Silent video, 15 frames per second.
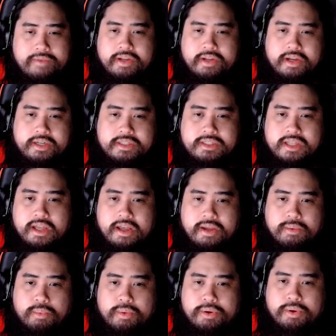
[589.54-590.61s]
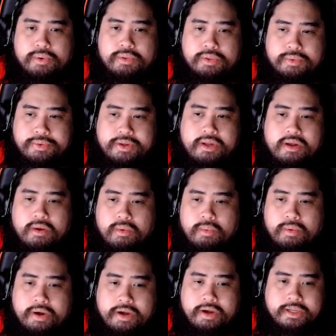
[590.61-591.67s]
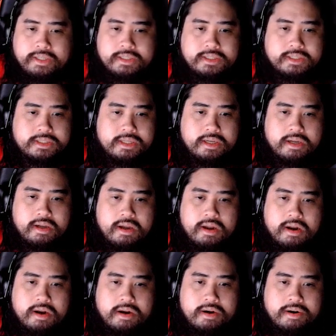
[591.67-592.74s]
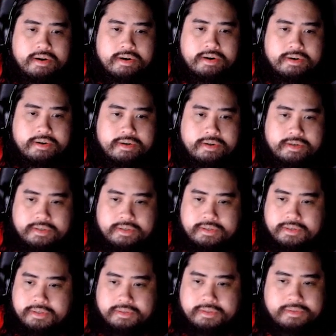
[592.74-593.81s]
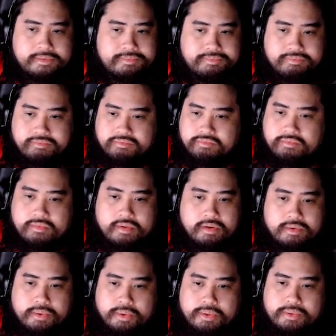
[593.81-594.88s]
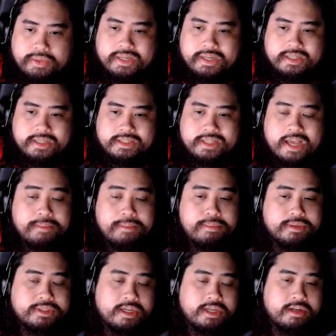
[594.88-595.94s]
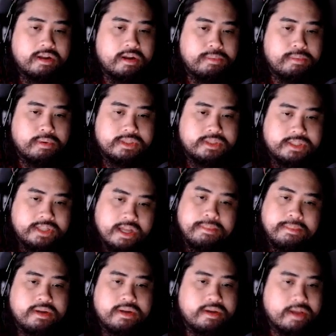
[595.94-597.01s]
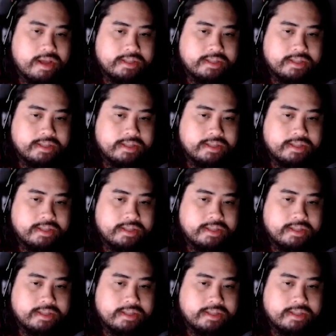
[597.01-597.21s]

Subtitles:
guts, and 103 wise. Her growth rate is 8% on both stamina and